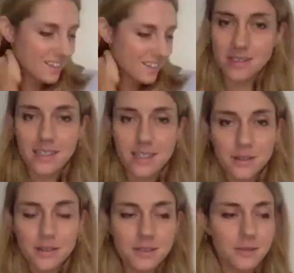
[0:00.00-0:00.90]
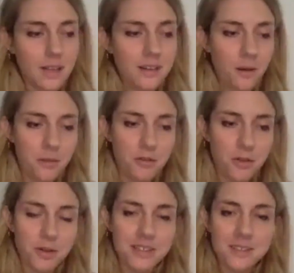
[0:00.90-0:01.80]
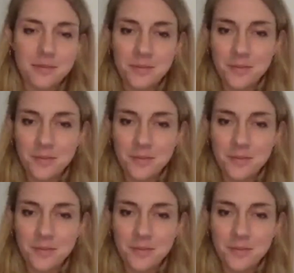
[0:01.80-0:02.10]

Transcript: I'm Ezechiel. Welcome, everyone.